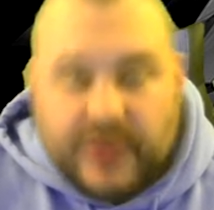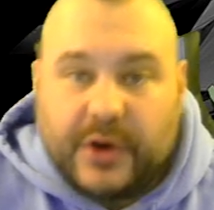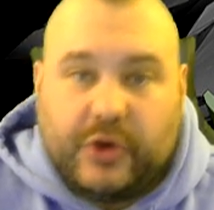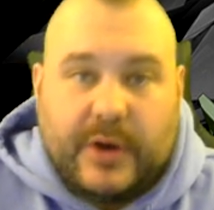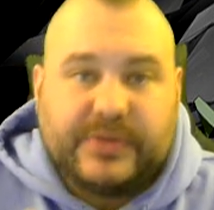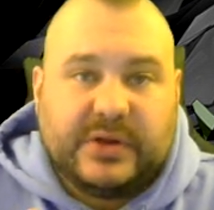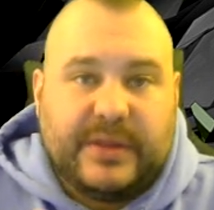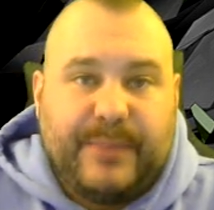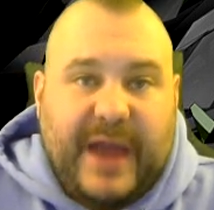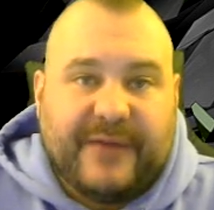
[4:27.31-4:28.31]
The grips on
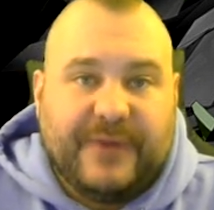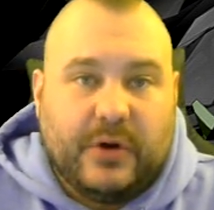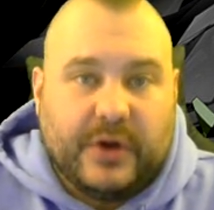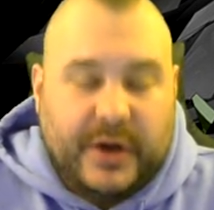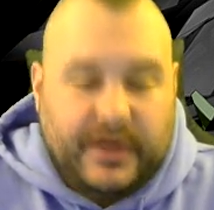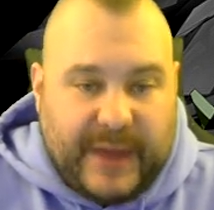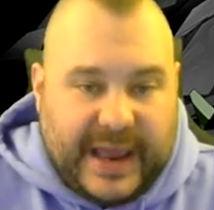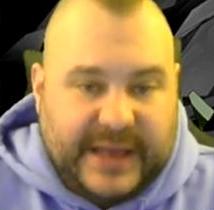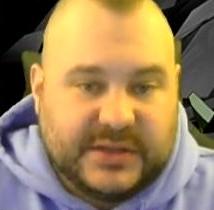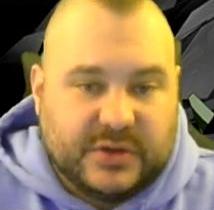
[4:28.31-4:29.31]
the back feel good.
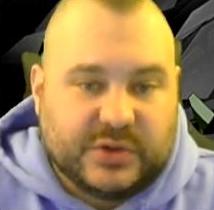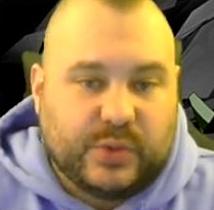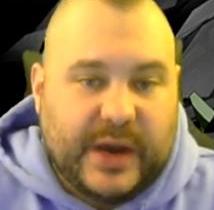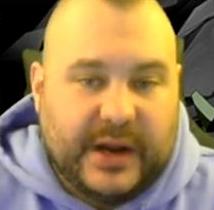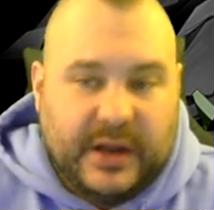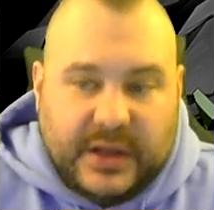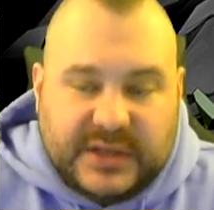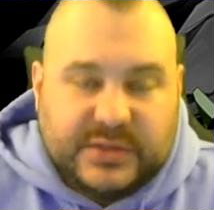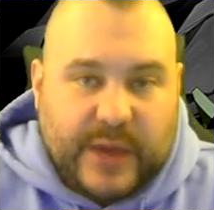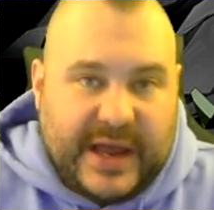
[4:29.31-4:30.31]
My hands do sweat
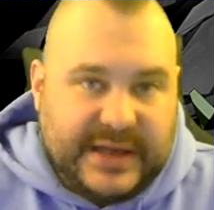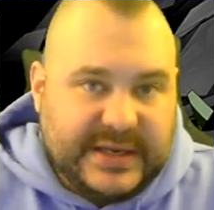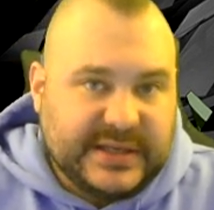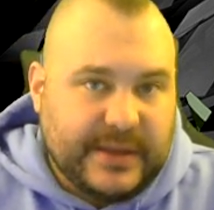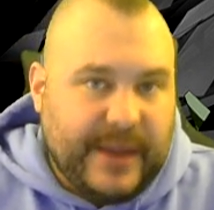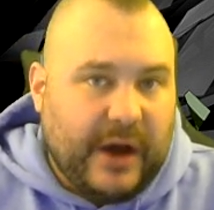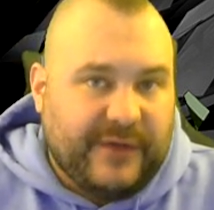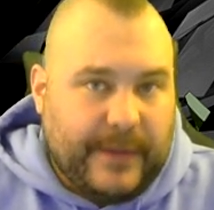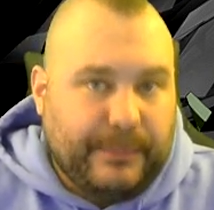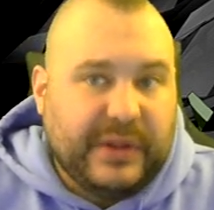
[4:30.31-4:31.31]
sweat a decent
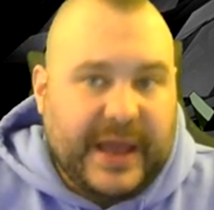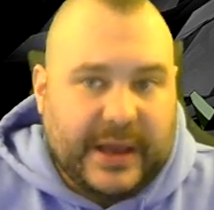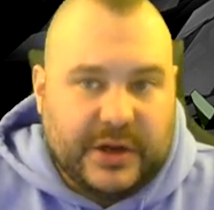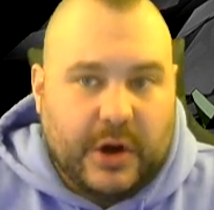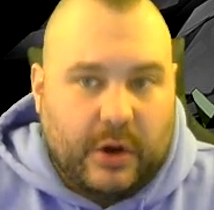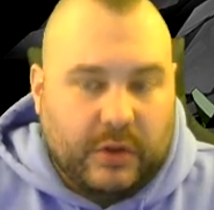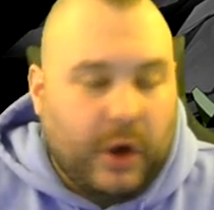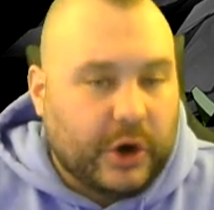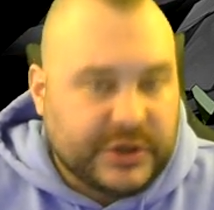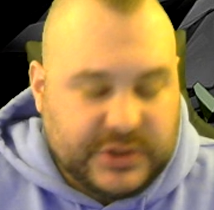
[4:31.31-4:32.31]
amount if I'm playing, you know, on
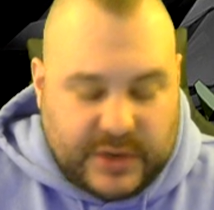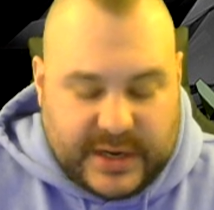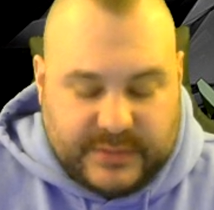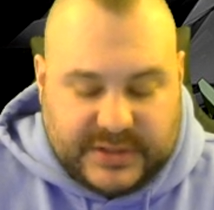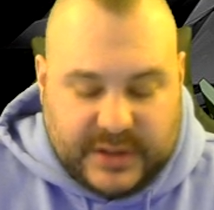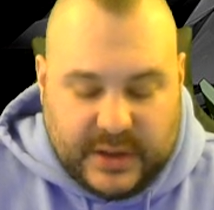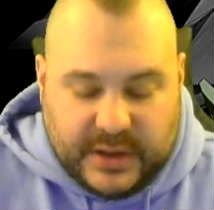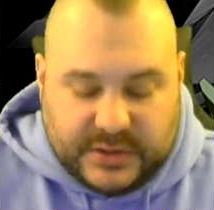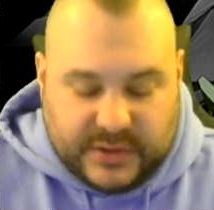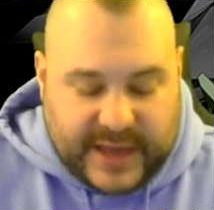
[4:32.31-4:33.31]
long streams,
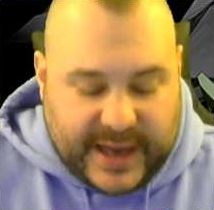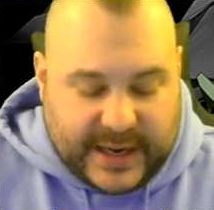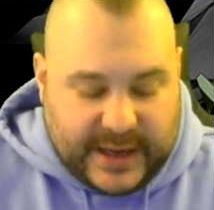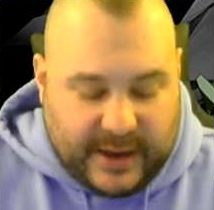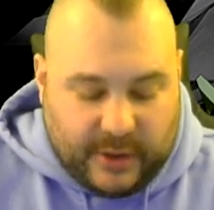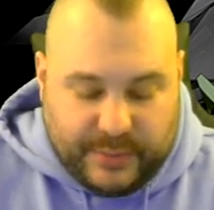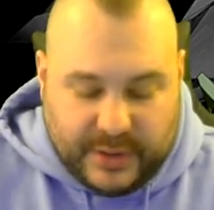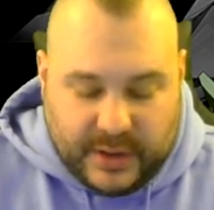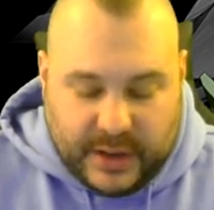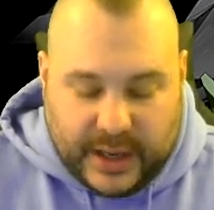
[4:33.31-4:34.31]
so that can help.
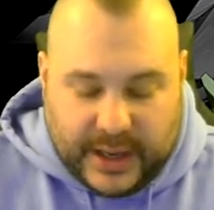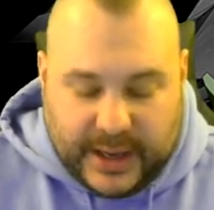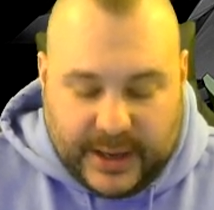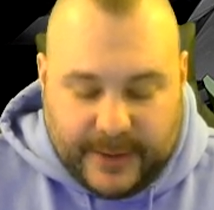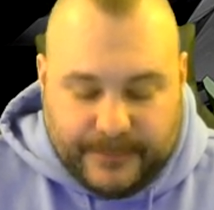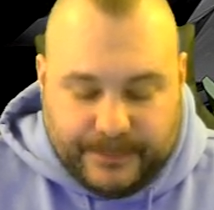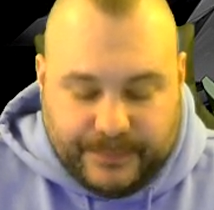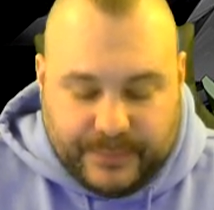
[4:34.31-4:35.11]
Um,